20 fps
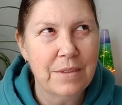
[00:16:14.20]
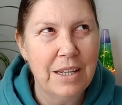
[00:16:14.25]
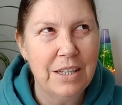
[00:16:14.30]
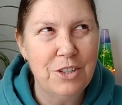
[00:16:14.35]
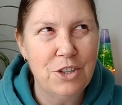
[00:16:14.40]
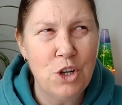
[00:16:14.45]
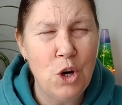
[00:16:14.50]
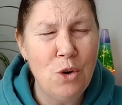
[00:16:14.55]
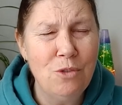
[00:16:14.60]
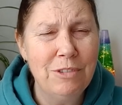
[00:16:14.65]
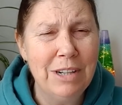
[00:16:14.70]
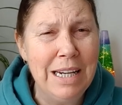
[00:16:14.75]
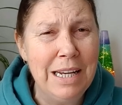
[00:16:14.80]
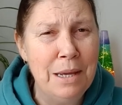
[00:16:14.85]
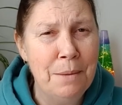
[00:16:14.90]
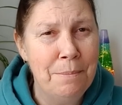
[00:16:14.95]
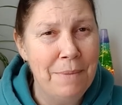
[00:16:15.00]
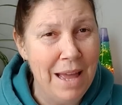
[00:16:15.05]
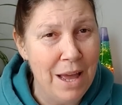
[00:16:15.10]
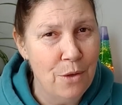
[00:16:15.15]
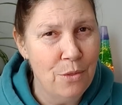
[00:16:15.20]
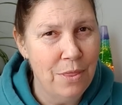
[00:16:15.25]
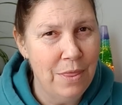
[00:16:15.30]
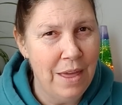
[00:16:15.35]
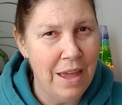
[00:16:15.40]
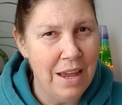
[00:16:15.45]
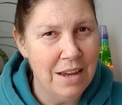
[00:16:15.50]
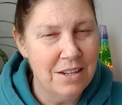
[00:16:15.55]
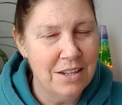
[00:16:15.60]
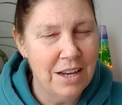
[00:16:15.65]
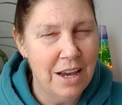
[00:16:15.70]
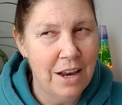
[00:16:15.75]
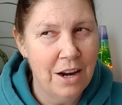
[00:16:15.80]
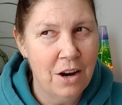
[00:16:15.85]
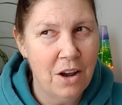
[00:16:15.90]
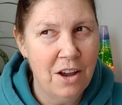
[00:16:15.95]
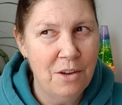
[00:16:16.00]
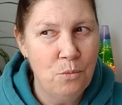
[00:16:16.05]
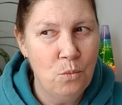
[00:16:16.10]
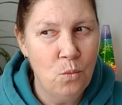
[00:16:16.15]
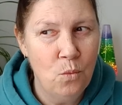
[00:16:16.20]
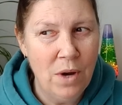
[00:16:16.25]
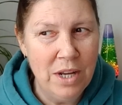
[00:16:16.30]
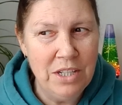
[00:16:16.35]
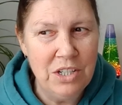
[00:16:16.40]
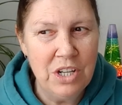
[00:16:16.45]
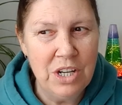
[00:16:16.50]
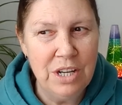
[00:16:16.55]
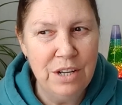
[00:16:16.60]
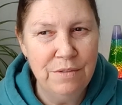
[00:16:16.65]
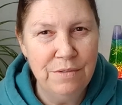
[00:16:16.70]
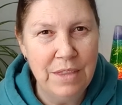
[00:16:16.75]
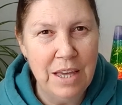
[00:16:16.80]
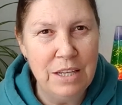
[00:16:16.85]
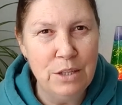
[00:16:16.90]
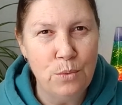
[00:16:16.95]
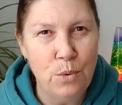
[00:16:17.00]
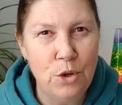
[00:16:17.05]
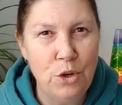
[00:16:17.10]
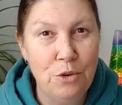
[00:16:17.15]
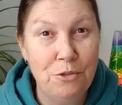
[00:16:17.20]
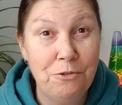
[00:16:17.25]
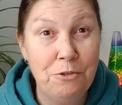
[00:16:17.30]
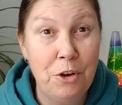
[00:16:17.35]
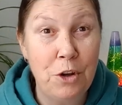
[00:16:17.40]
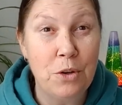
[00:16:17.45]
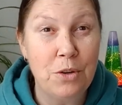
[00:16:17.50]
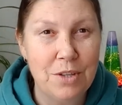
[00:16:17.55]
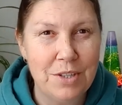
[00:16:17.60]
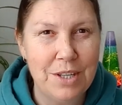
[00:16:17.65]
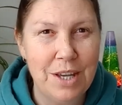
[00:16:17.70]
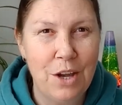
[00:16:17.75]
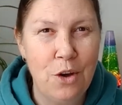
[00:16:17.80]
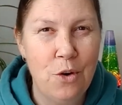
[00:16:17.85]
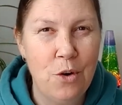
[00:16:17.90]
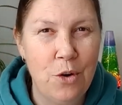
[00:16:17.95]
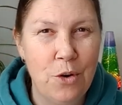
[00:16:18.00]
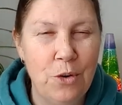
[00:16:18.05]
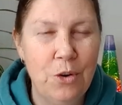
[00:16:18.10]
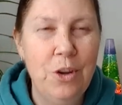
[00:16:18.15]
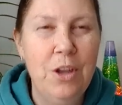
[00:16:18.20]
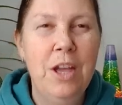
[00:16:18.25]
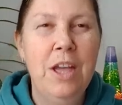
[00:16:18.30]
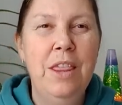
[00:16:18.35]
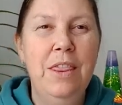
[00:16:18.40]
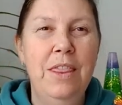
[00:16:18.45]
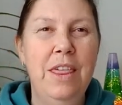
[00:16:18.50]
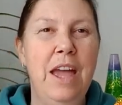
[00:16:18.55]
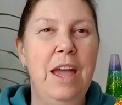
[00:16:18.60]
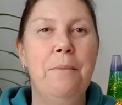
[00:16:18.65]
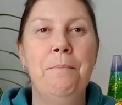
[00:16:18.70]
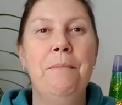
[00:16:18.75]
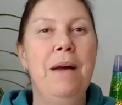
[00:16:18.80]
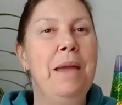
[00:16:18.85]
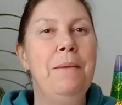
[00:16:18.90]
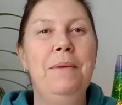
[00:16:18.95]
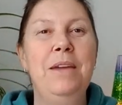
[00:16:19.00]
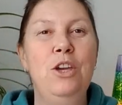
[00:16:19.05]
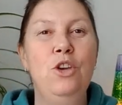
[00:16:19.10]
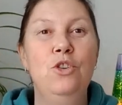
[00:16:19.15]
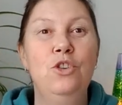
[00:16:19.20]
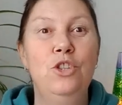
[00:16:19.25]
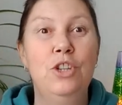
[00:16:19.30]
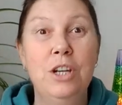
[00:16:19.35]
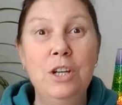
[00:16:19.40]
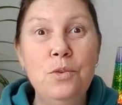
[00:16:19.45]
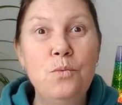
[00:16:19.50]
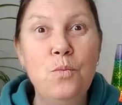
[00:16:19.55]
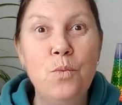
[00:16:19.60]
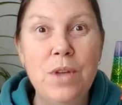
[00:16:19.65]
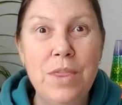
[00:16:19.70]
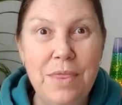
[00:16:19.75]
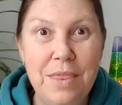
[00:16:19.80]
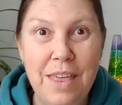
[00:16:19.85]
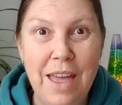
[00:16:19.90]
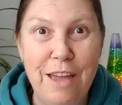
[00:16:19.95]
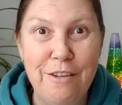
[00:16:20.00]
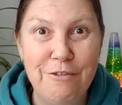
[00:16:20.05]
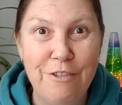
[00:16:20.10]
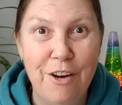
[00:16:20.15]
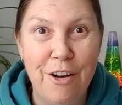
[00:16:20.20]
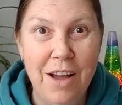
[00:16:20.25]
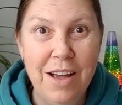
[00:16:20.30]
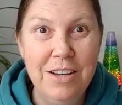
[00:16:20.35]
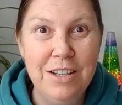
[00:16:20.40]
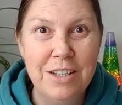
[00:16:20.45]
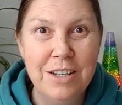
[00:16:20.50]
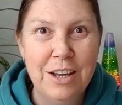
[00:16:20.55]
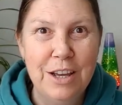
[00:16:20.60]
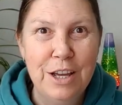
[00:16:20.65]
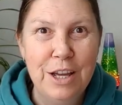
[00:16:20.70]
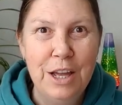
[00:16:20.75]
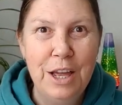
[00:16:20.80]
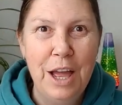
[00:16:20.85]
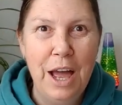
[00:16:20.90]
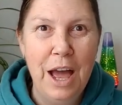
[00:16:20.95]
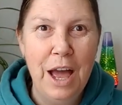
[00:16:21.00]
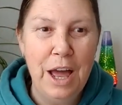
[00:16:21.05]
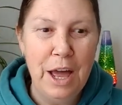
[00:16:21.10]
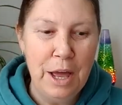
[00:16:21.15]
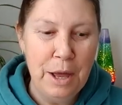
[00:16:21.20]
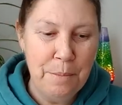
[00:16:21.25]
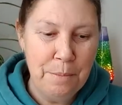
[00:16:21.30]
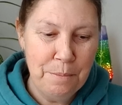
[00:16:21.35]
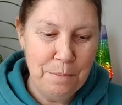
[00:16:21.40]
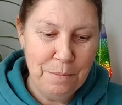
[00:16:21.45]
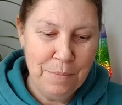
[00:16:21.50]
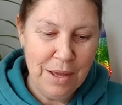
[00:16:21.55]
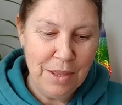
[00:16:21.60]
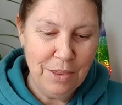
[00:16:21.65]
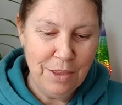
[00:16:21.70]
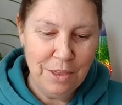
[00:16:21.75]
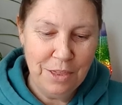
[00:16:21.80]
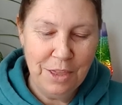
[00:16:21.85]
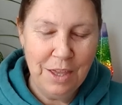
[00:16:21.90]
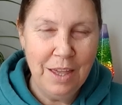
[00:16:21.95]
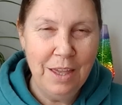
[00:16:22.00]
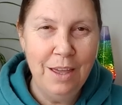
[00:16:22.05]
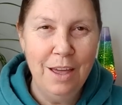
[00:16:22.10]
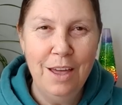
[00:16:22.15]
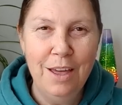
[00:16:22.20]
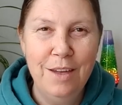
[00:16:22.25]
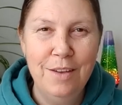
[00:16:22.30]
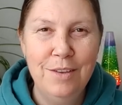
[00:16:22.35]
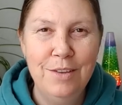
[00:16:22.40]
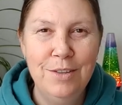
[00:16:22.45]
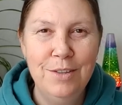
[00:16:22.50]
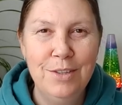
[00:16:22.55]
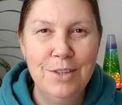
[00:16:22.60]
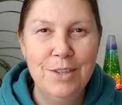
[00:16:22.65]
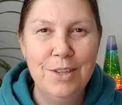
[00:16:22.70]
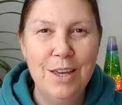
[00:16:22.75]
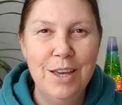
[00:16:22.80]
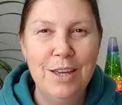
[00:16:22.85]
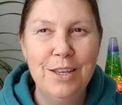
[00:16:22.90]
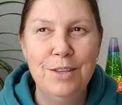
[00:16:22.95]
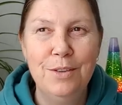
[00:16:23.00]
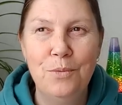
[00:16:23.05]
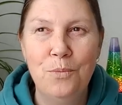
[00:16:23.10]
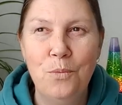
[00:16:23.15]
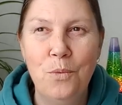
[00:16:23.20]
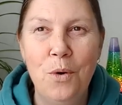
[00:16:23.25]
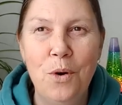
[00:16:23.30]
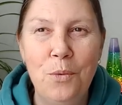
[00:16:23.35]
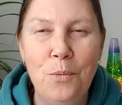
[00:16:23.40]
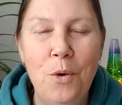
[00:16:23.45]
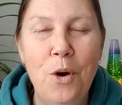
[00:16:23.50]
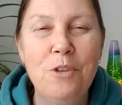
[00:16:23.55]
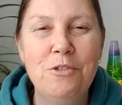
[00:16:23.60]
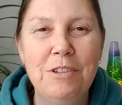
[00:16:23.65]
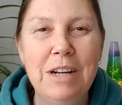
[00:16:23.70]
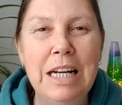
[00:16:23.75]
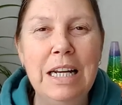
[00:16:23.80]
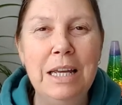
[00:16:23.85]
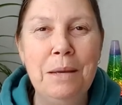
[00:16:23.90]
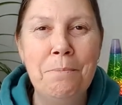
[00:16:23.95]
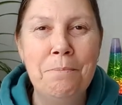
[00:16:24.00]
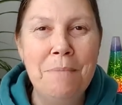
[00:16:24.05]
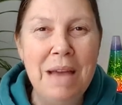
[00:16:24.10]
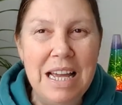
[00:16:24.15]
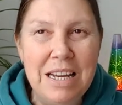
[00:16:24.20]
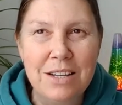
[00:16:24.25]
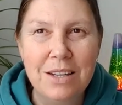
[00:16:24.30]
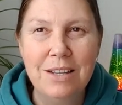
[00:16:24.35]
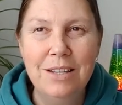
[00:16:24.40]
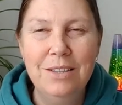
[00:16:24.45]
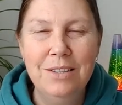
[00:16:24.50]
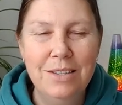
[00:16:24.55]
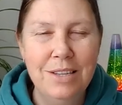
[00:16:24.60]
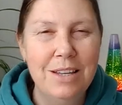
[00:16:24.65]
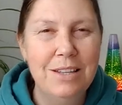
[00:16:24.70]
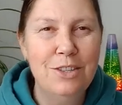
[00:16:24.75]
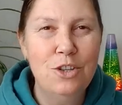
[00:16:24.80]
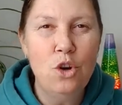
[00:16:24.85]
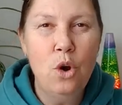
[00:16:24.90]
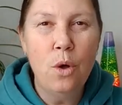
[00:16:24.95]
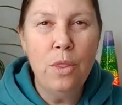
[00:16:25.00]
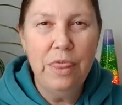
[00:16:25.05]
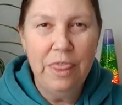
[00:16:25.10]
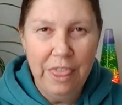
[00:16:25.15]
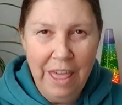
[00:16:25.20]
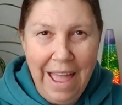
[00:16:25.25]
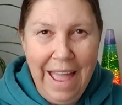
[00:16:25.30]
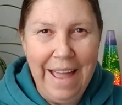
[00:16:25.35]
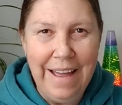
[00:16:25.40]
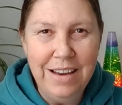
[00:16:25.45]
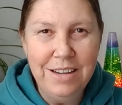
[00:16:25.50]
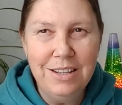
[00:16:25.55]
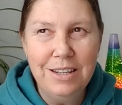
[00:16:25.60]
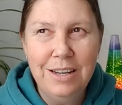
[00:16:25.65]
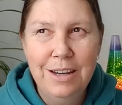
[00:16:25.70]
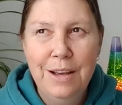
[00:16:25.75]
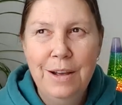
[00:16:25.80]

It's not really about that, and I wonder if that's what you're focusing on, that maybe you didn't win that fight, but the thing is, what really matters is not that.